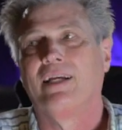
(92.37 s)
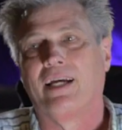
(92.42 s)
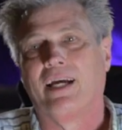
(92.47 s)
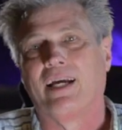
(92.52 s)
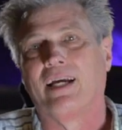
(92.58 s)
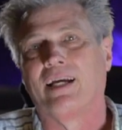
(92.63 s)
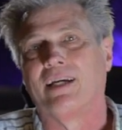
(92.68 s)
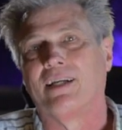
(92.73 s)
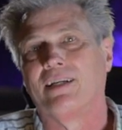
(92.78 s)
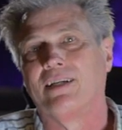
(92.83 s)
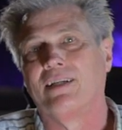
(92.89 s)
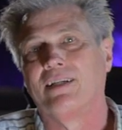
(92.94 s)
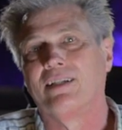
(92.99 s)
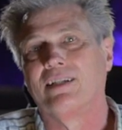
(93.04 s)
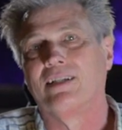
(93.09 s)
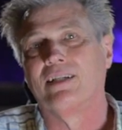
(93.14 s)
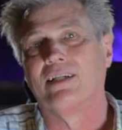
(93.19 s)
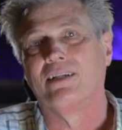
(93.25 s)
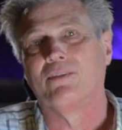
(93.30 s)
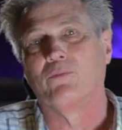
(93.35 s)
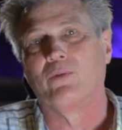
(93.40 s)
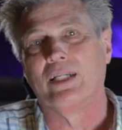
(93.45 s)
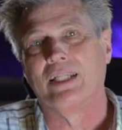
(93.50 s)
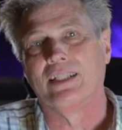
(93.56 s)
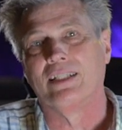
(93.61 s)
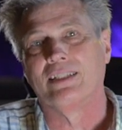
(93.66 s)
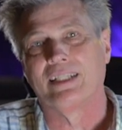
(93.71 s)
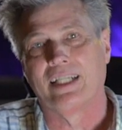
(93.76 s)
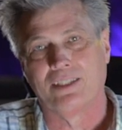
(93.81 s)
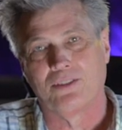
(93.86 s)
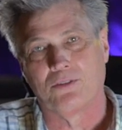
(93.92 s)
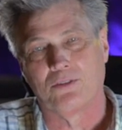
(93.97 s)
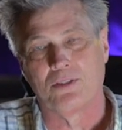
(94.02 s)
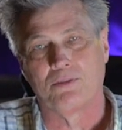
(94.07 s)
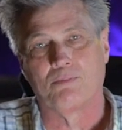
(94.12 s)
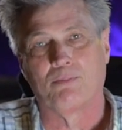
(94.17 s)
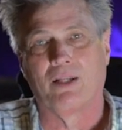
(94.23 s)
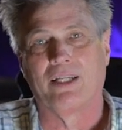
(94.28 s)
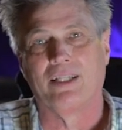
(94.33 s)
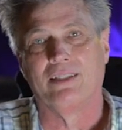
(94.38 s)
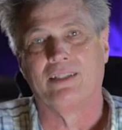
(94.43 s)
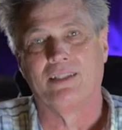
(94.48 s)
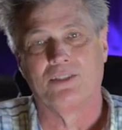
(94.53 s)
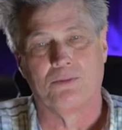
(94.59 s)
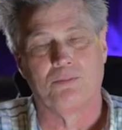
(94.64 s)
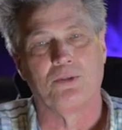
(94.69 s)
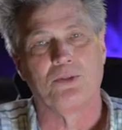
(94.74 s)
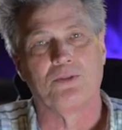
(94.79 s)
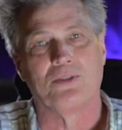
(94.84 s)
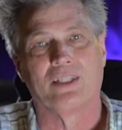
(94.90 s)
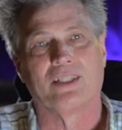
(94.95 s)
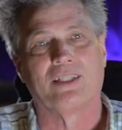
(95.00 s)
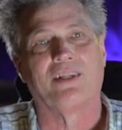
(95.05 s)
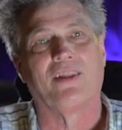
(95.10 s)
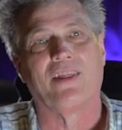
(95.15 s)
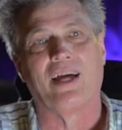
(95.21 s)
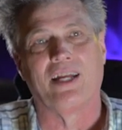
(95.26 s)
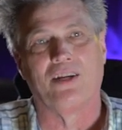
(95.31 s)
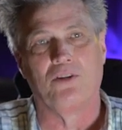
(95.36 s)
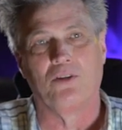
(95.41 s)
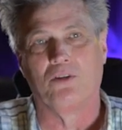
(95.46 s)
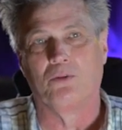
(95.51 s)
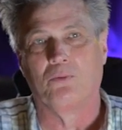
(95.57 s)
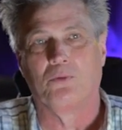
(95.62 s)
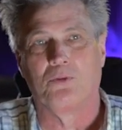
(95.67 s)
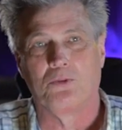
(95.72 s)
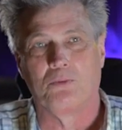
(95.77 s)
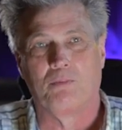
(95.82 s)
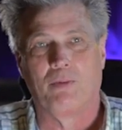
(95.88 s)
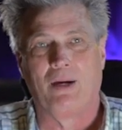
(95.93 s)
And when the Tetras played his music, that note was